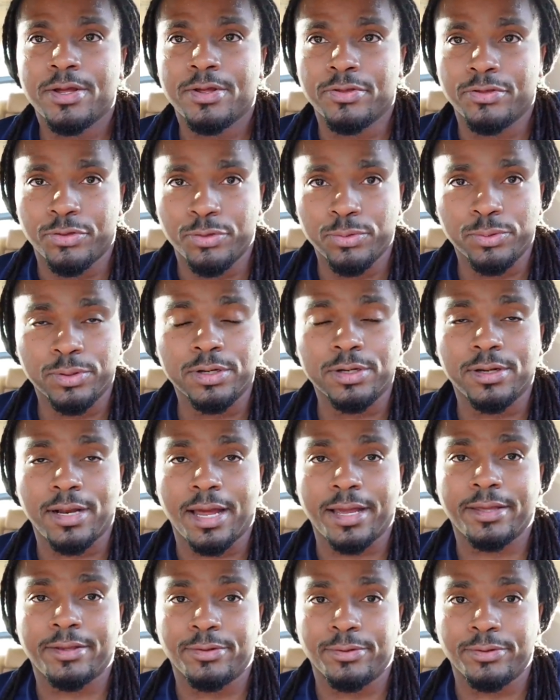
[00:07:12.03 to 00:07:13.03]
you look
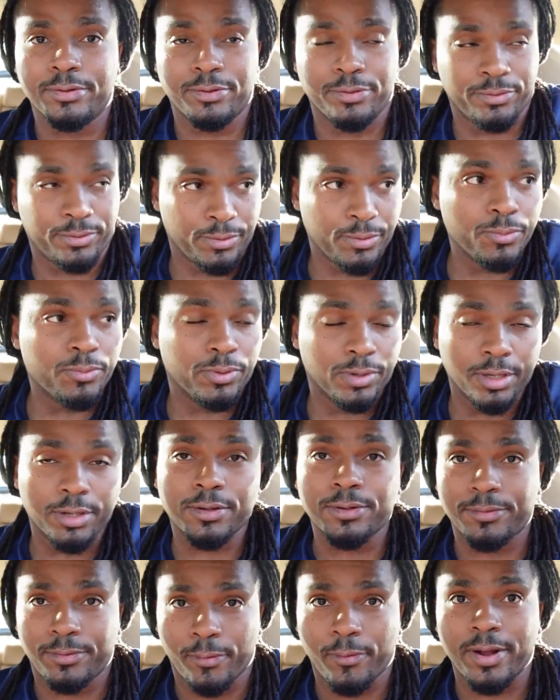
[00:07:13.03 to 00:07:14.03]
like you, you
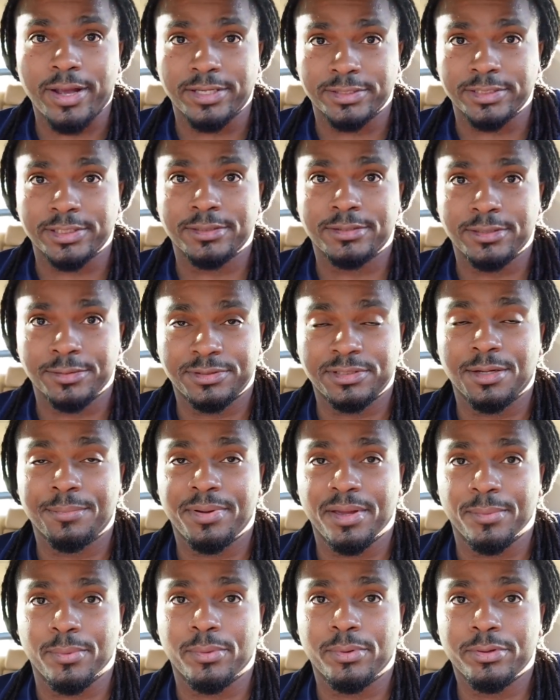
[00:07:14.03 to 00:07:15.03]
look crazy to some
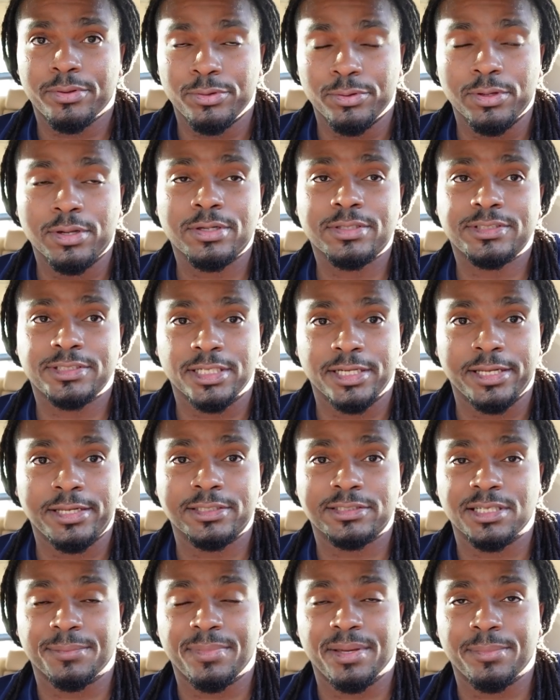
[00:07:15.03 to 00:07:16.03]
people. You look silly
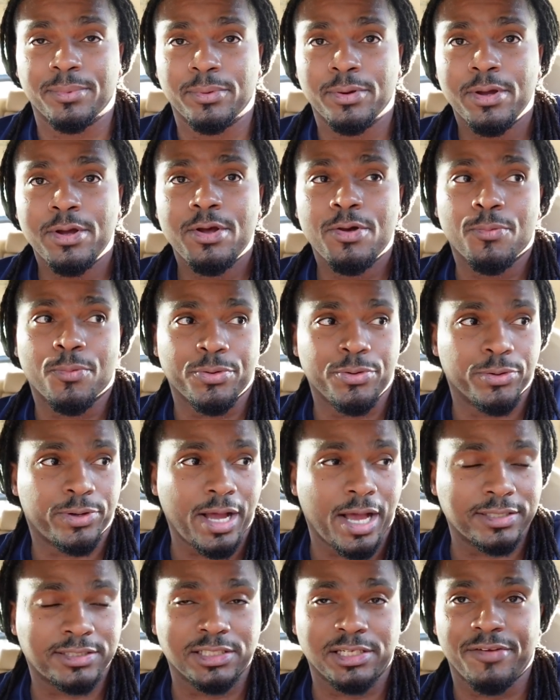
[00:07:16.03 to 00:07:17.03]
to some people when you're
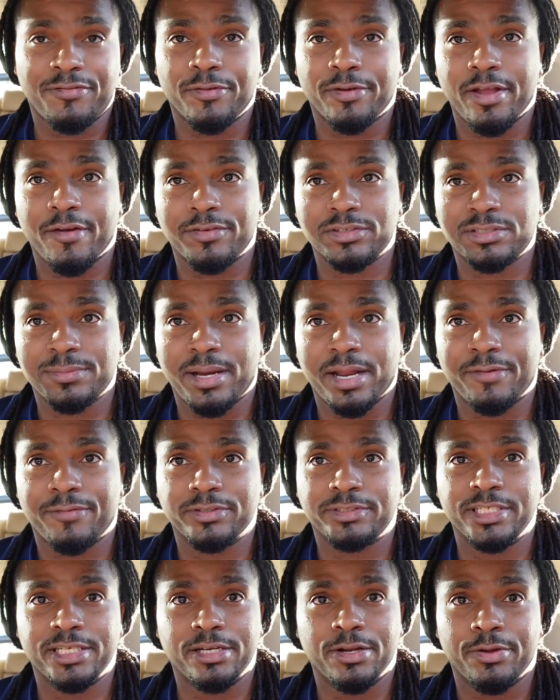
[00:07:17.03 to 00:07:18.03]
constantly forgiving somebody
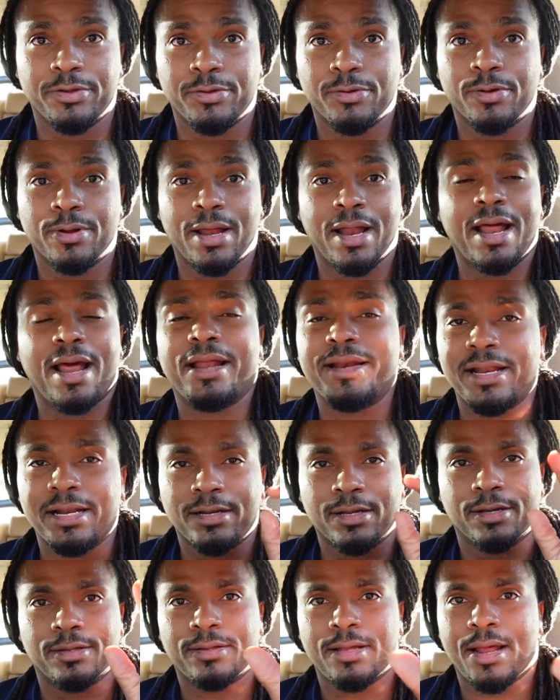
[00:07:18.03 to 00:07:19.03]
for cheating on you. I, and now
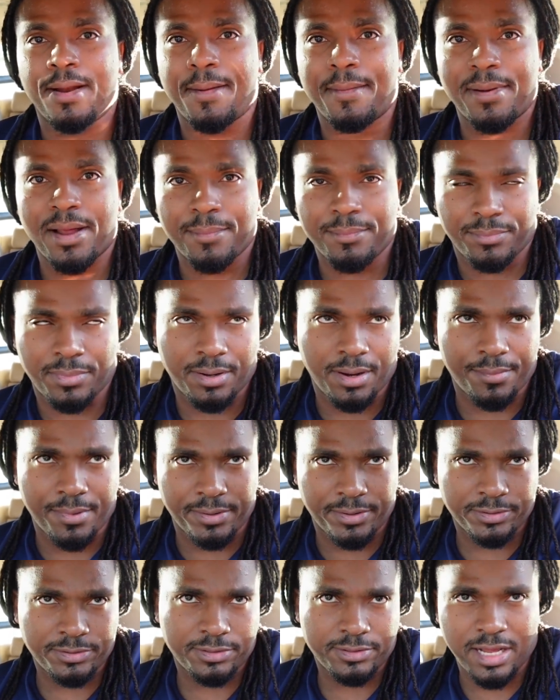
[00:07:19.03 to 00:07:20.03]
look, I'm not. I'm,
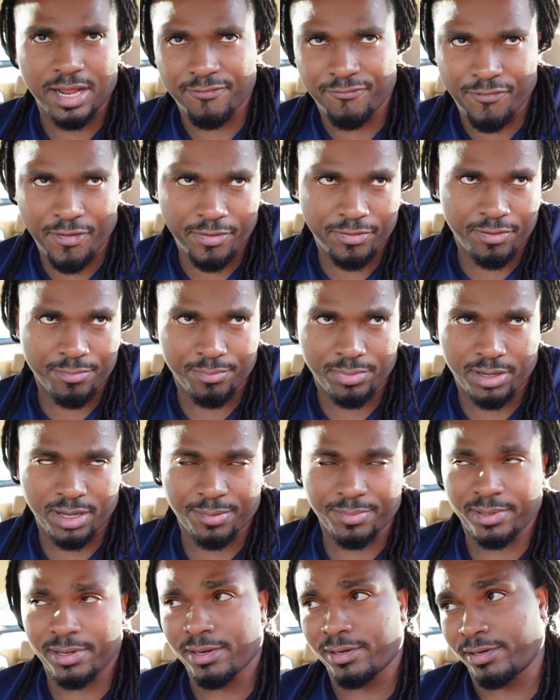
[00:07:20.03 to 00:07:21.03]
this is not victim
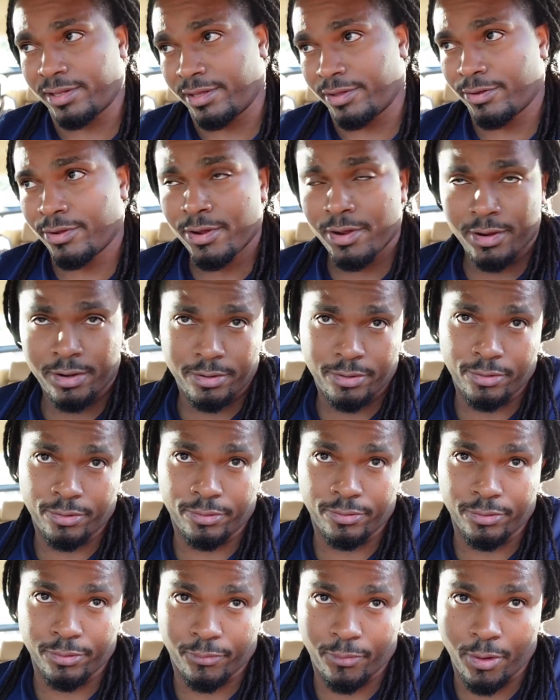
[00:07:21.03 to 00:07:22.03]
blaming, hey, Lee.
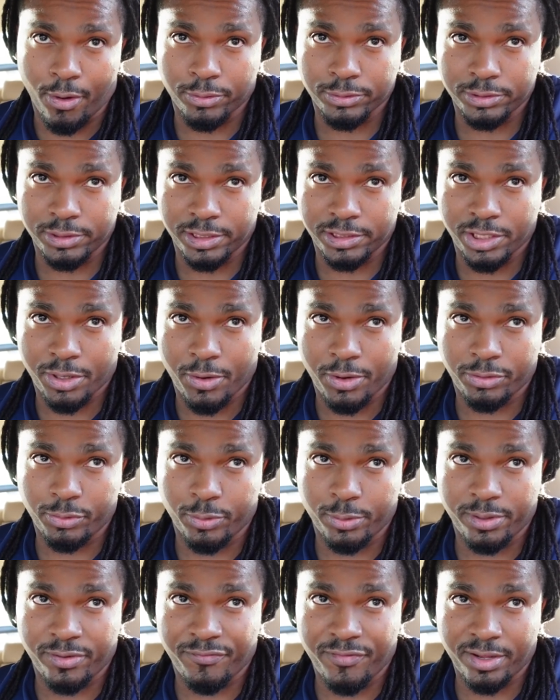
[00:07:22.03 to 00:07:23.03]
You're crossing the
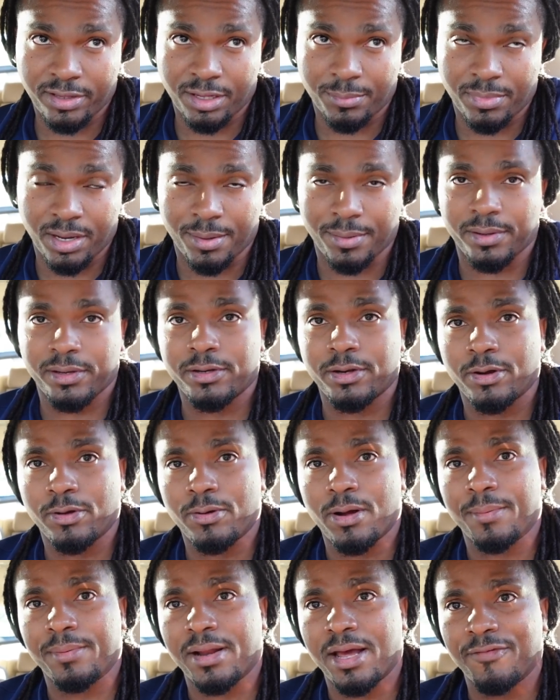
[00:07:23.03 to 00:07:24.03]
territory and the victim blaming.
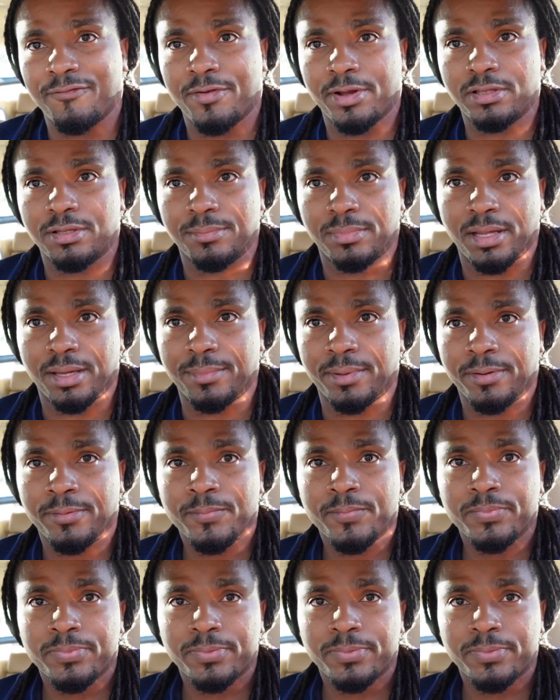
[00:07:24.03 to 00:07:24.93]
No, I'm not victim blaming.